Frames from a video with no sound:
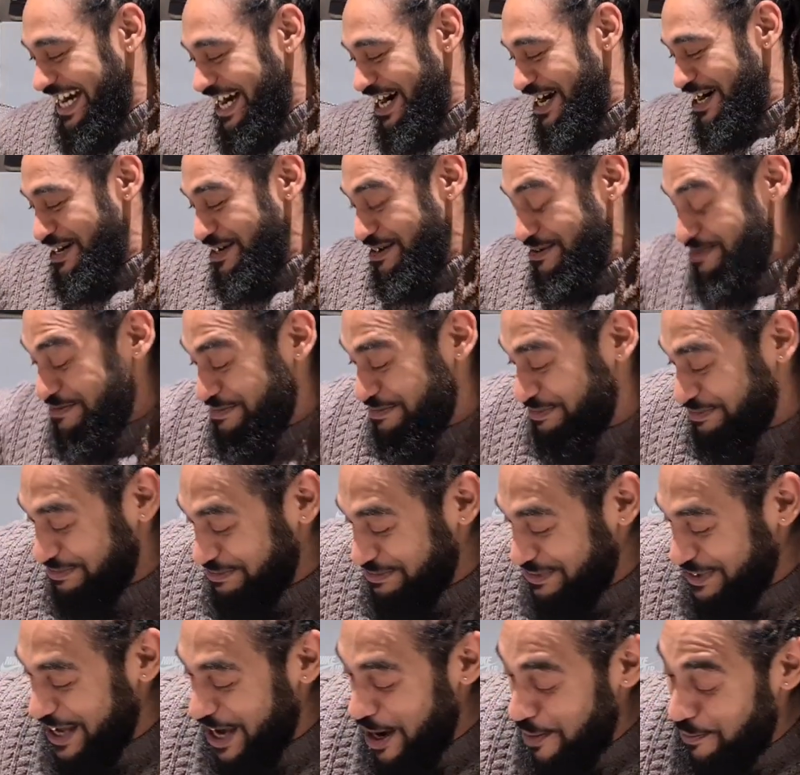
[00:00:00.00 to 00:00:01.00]

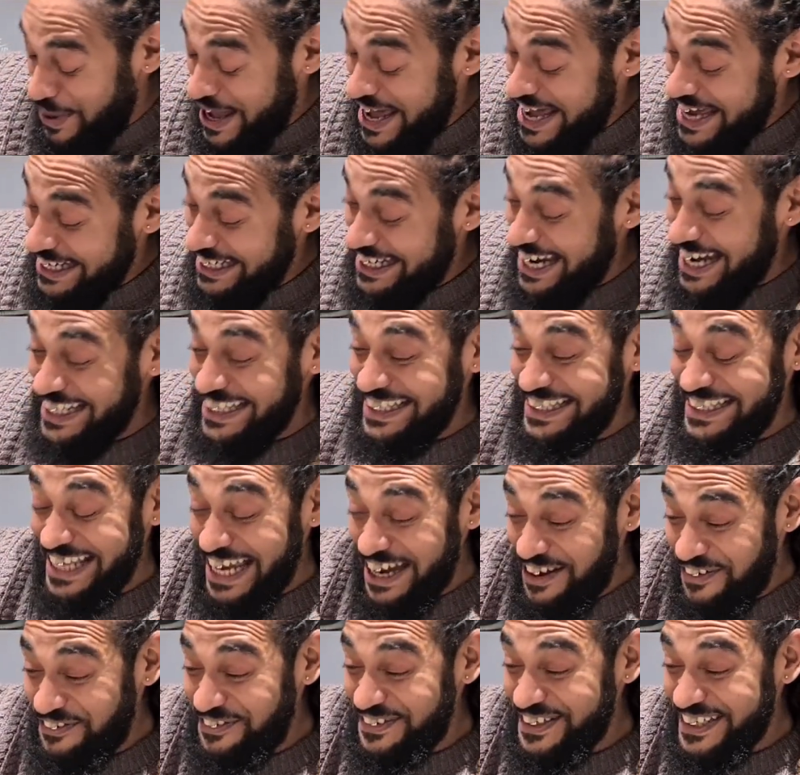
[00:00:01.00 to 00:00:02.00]
a pair that
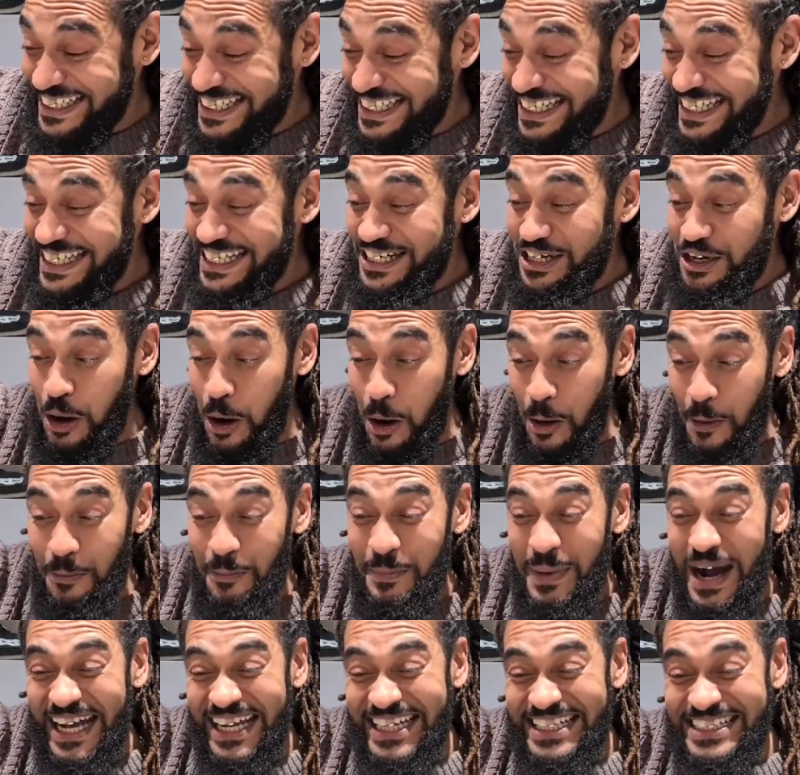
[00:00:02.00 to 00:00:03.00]
definitely got
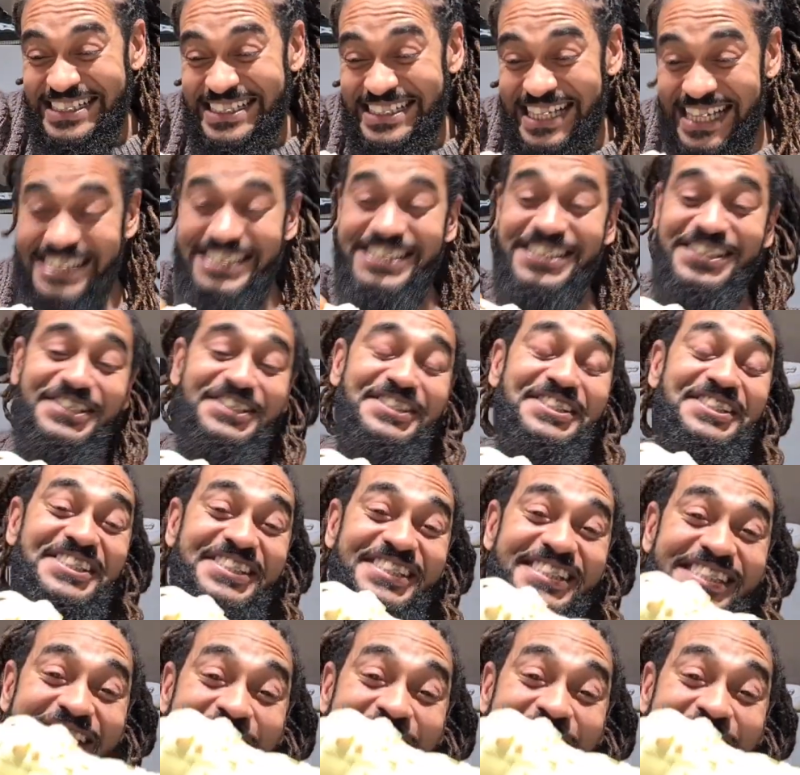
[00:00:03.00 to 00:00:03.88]
my attention.